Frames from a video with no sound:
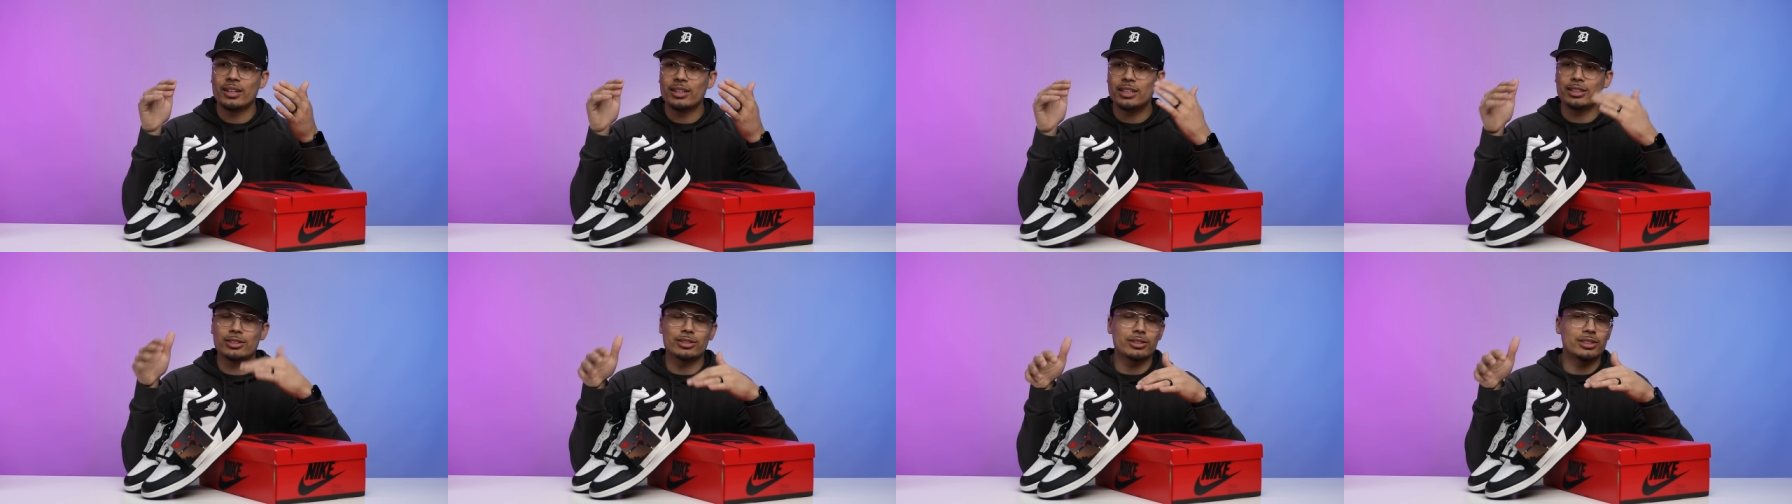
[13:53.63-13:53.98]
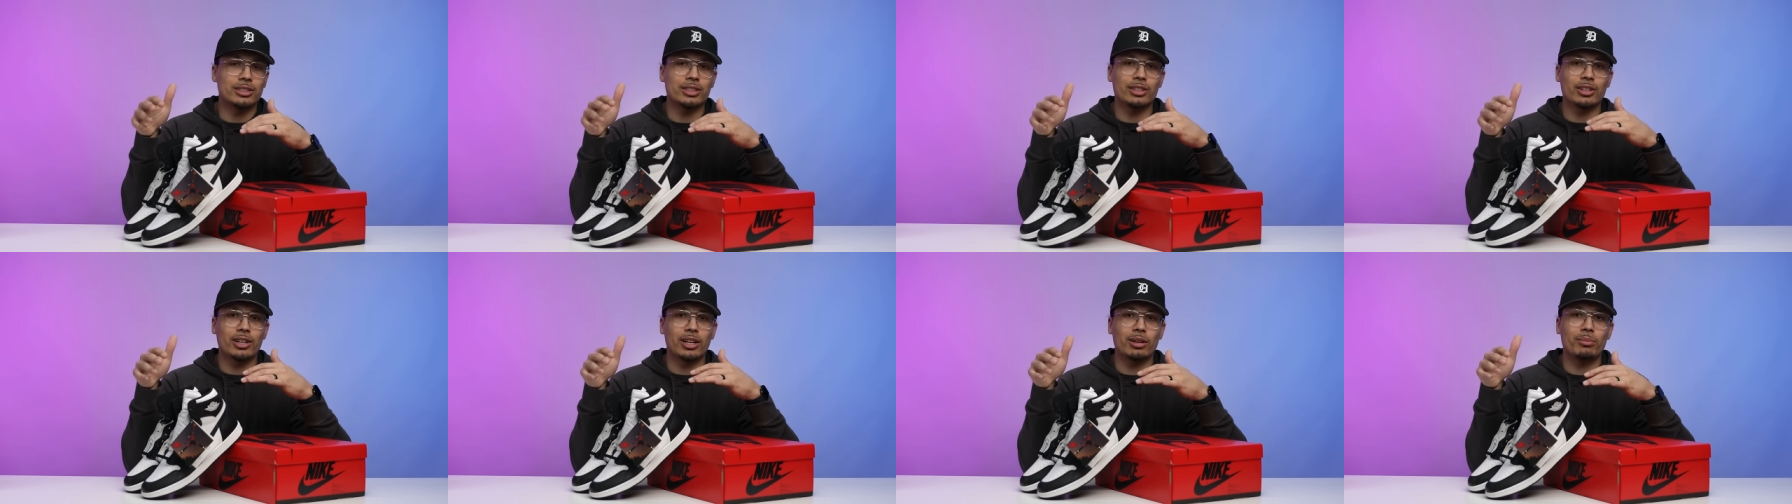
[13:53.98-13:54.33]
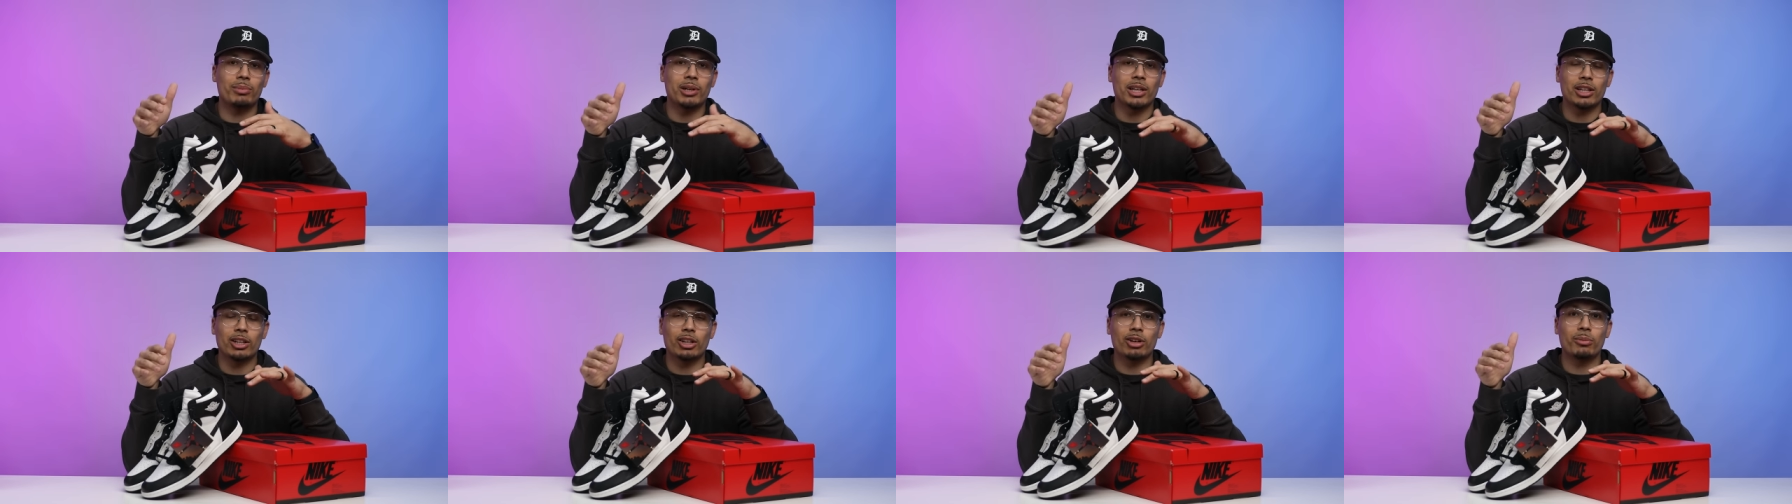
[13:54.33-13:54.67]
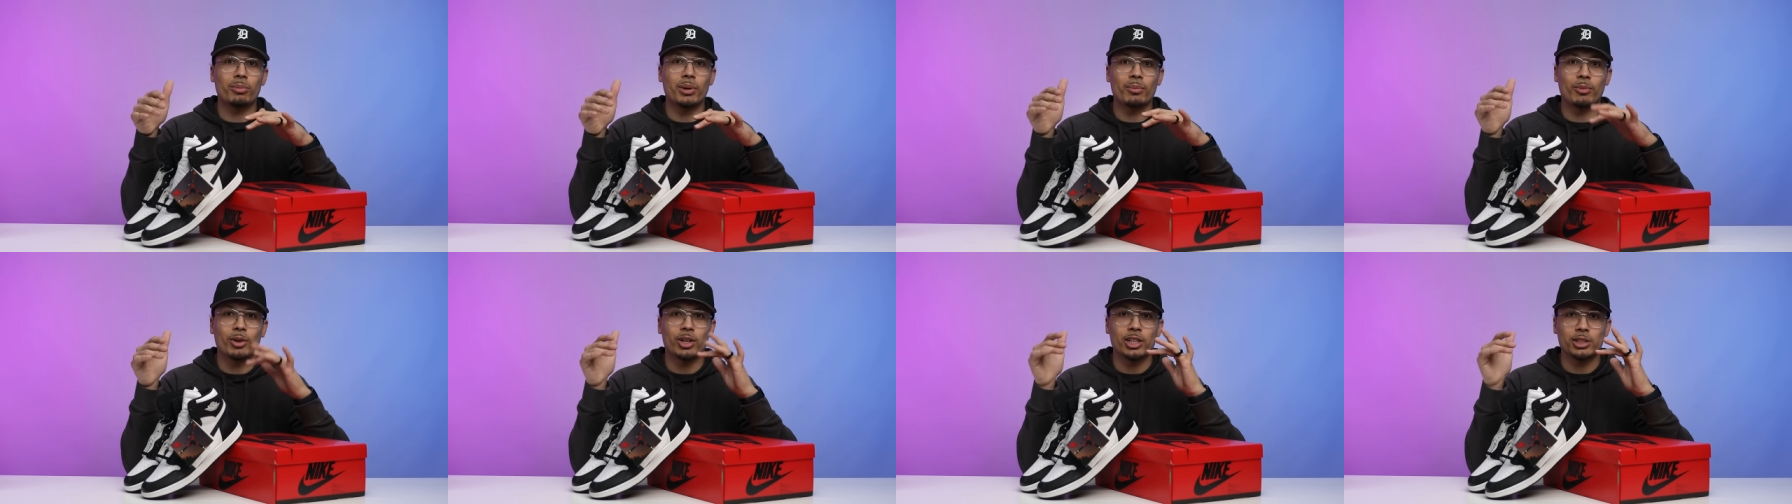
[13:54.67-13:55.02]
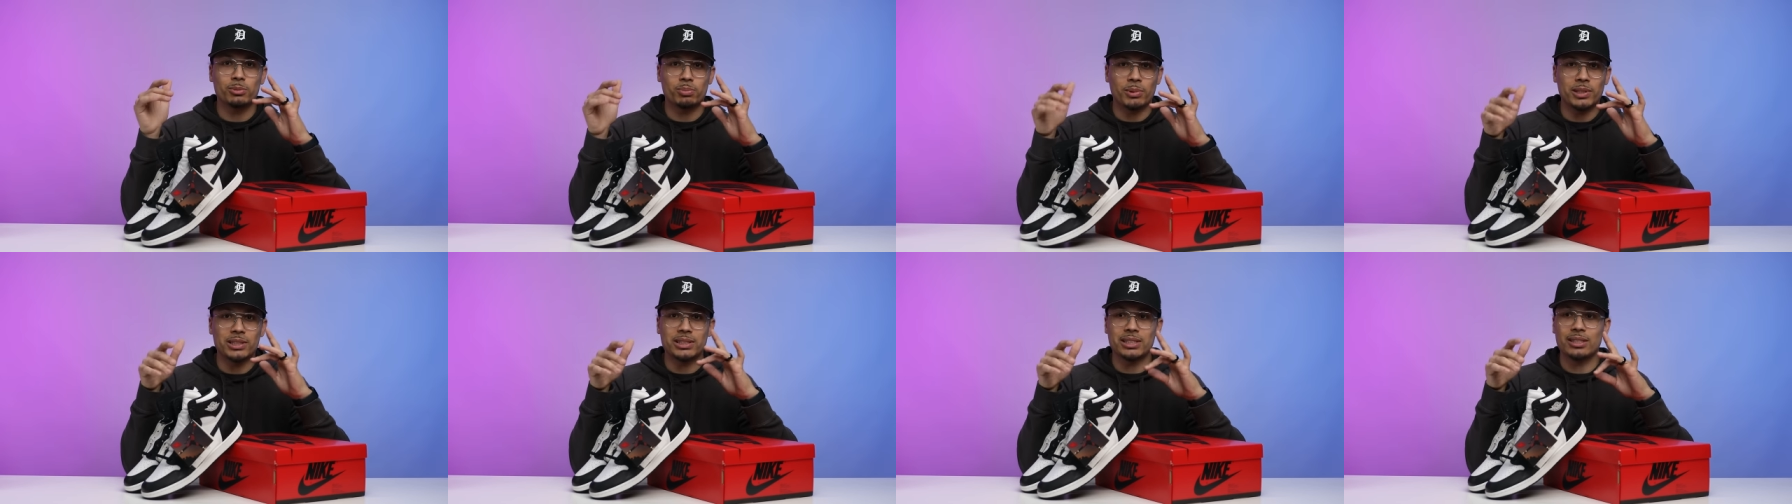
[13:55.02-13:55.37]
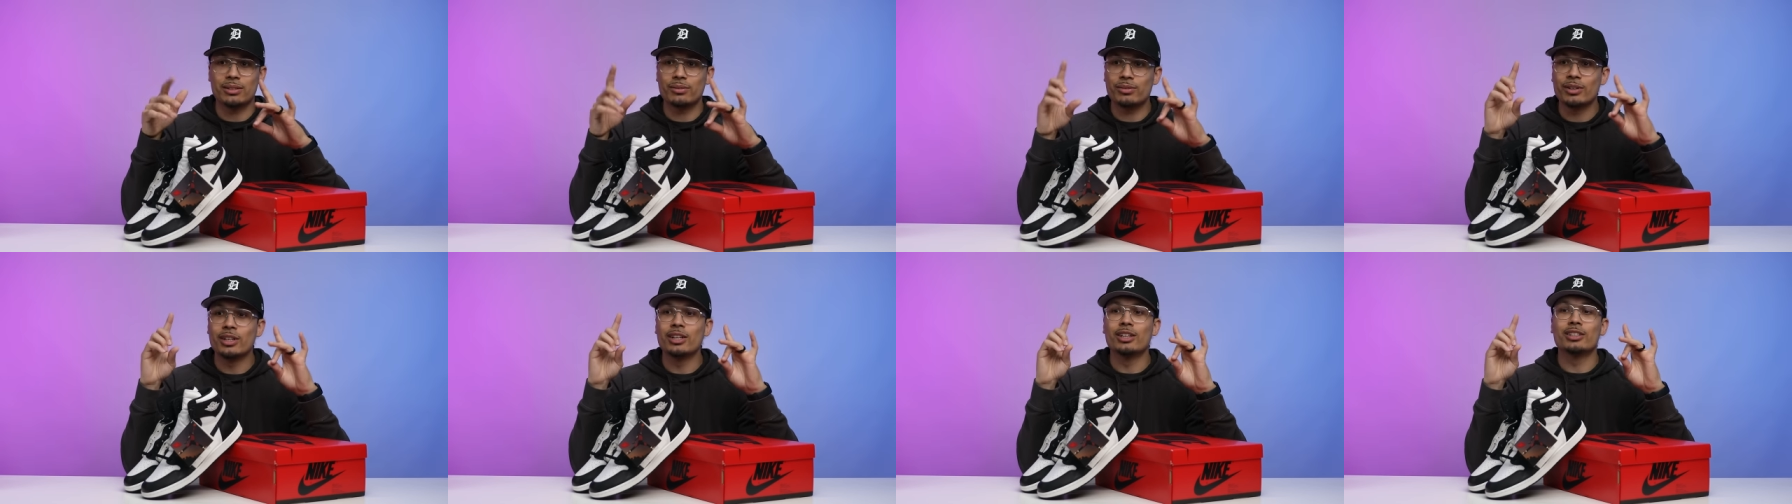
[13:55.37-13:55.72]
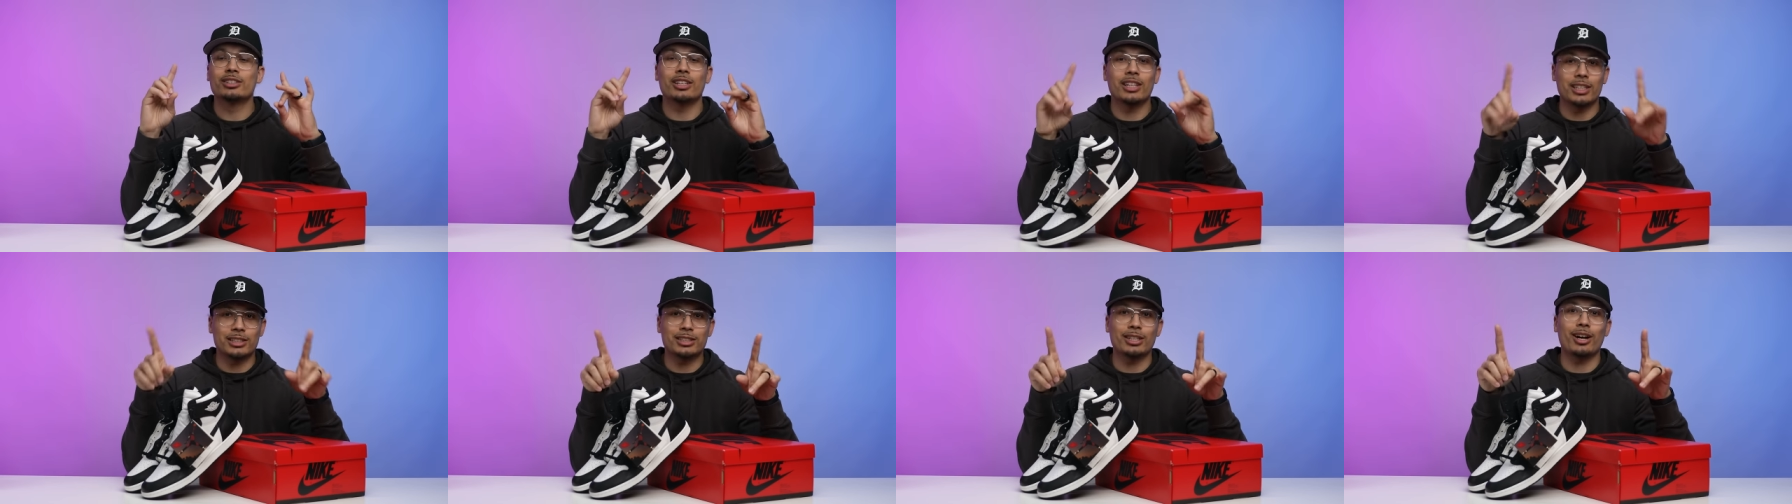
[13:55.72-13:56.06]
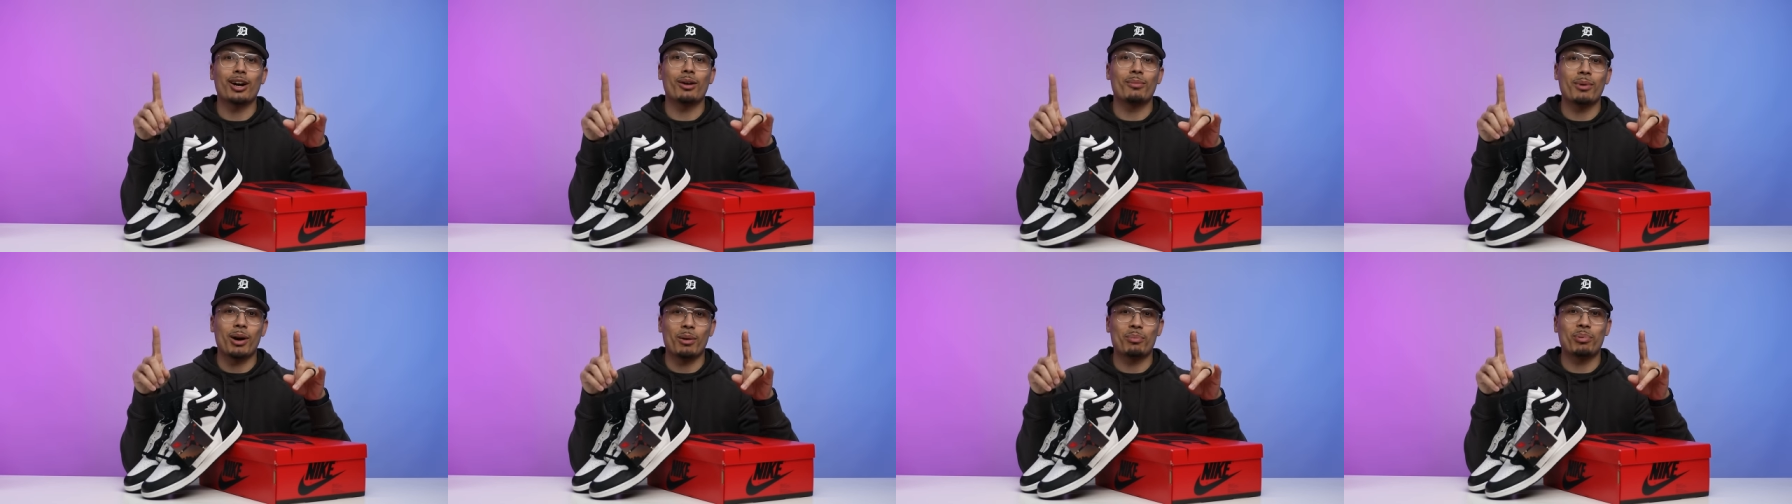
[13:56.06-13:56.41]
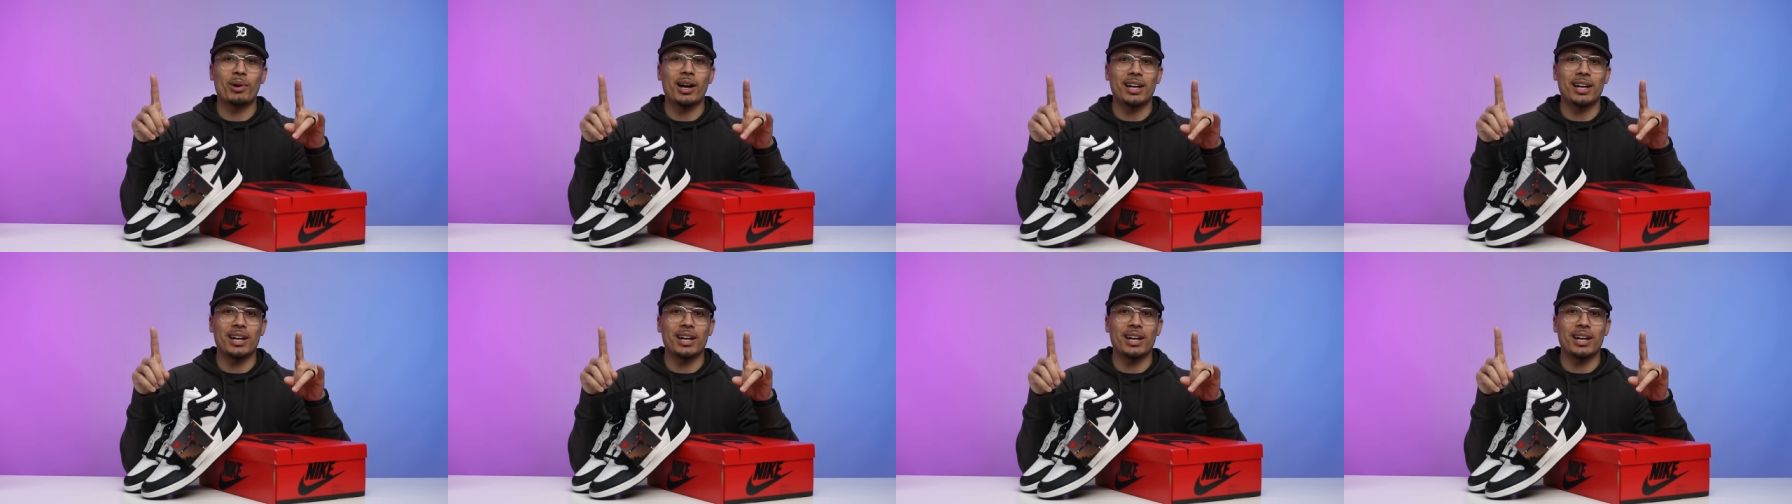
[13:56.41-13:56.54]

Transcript: these are still gonna be a little bit more expensive. So let's talk about